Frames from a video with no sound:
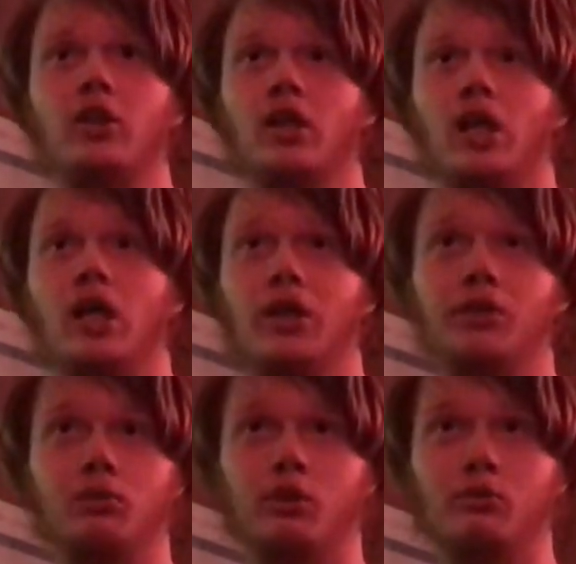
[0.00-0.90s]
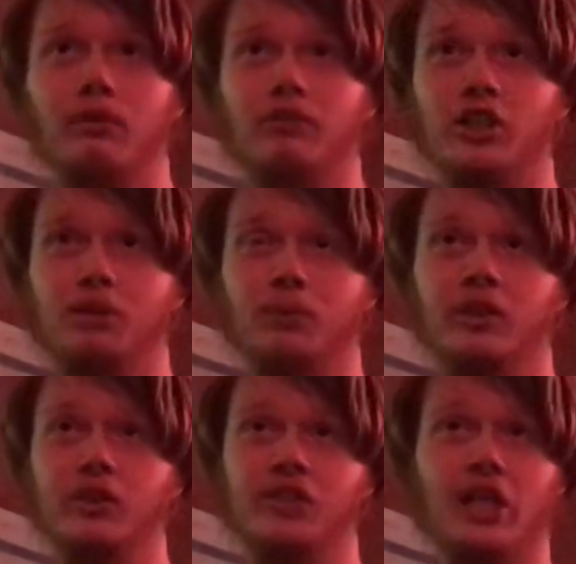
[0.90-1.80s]
The reason why for that is
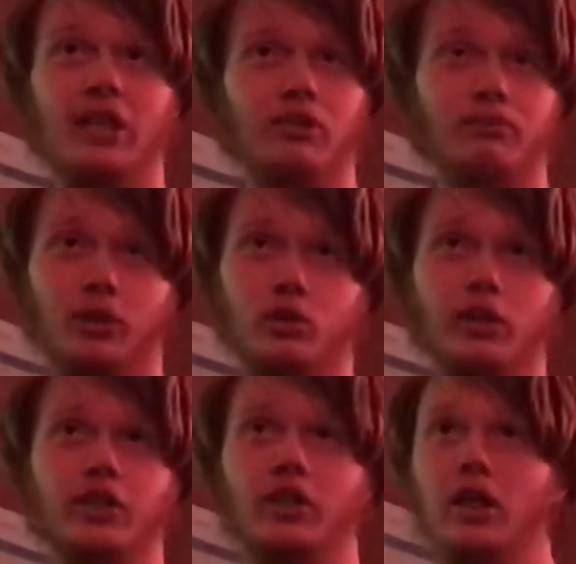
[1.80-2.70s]
because I love McCracken.